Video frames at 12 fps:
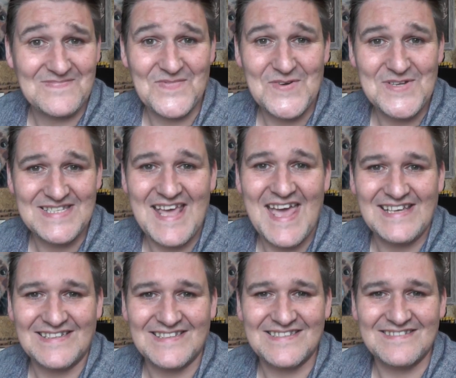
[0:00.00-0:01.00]
what's
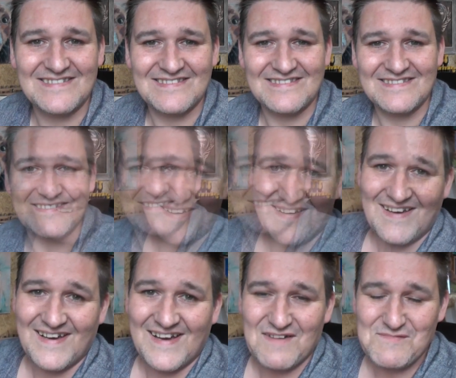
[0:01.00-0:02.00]
next?
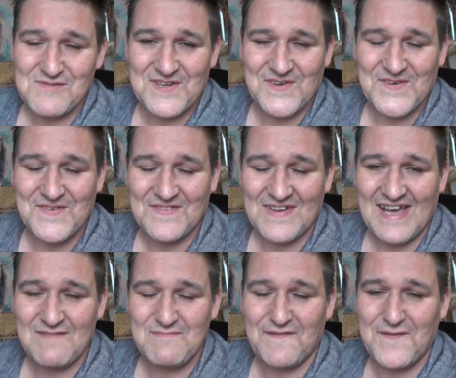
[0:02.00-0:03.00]
I'm going to go.
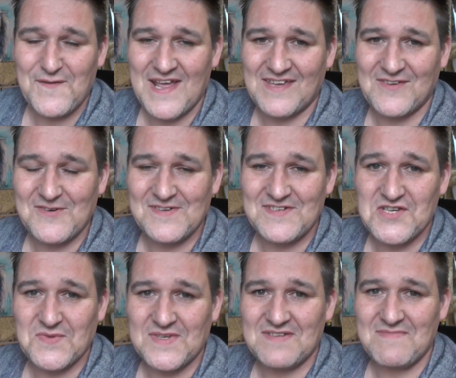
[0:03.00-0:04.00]
Before I go, I
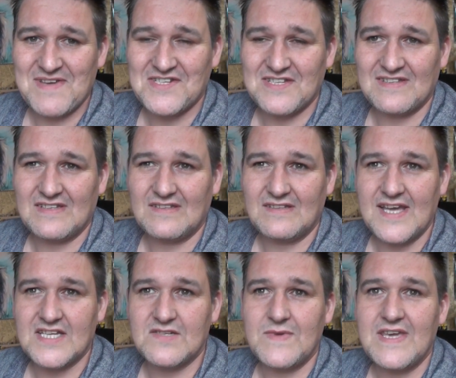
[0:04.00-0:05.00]
just want to mention that
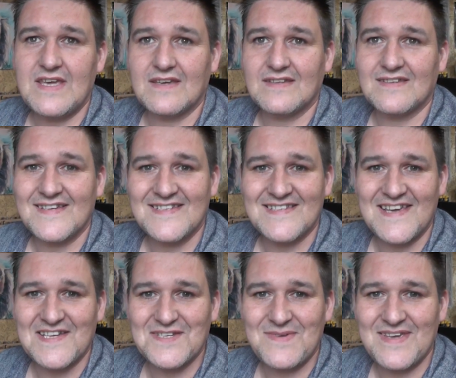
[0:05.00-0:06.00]
next week, it is
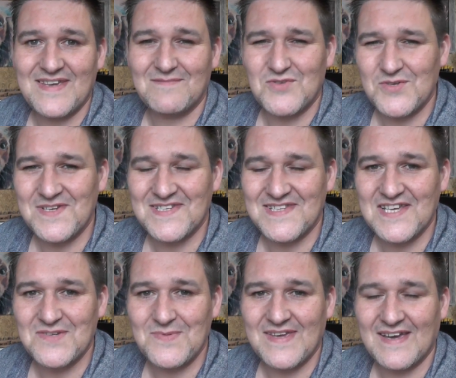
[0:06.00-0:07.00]
next week, I'm sure it's
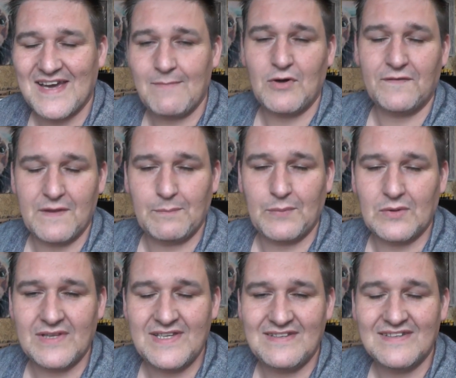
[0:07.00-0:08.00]
next week, I'm off to
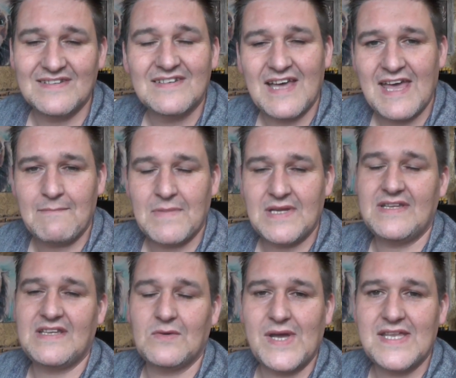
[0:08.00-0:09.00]
Poland,
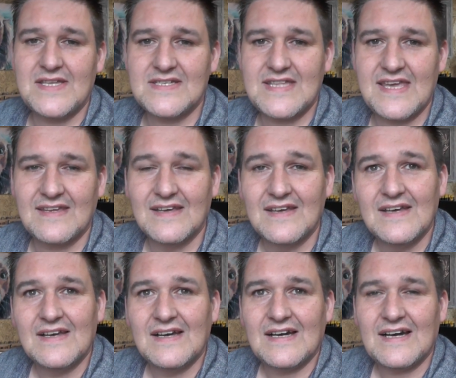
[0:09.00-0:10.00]
Monday to Wednesday.
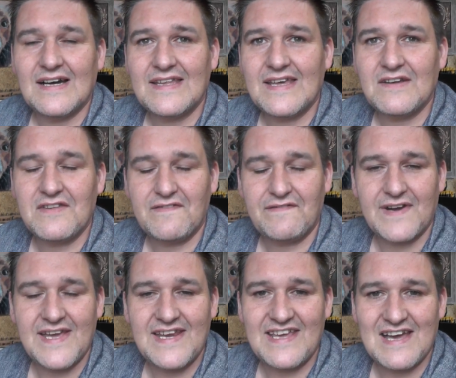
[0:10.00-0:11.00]
And then on the
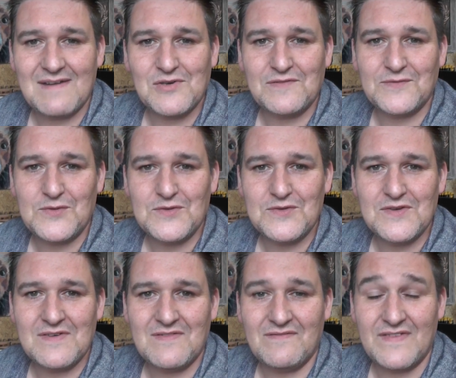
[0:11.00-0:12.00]
Friday, I'm off
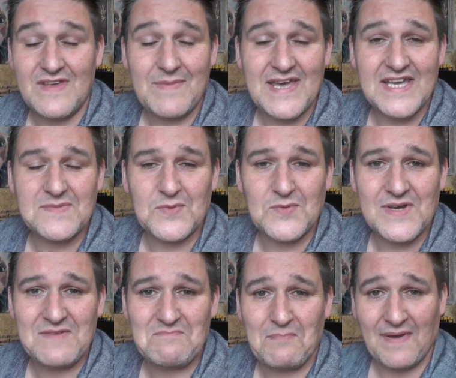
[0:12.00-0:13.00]
to Vape Expo
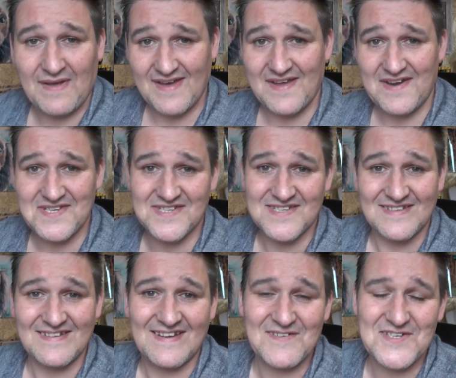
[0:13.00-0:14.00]
in Paris,
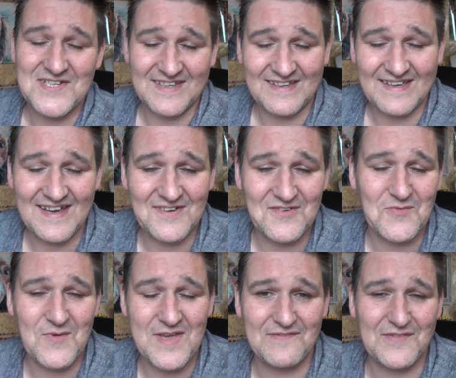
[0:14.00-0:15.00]
which I
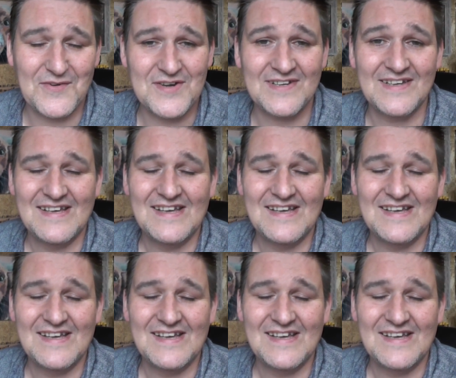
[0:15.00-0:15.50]
cannot wait for.